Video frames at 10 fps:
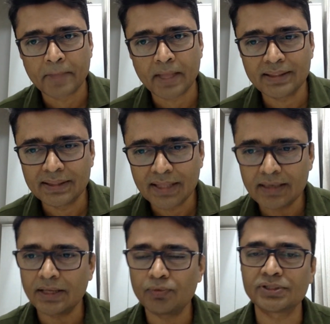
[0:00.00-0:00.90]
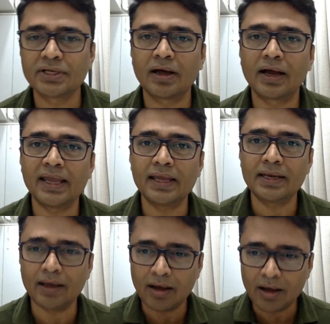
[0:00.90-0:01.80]
And then there was
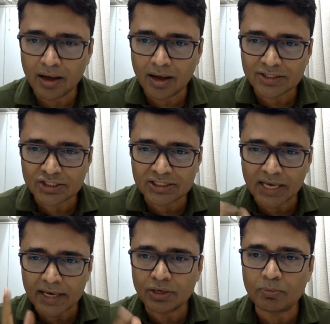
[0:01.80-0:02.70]
again a slight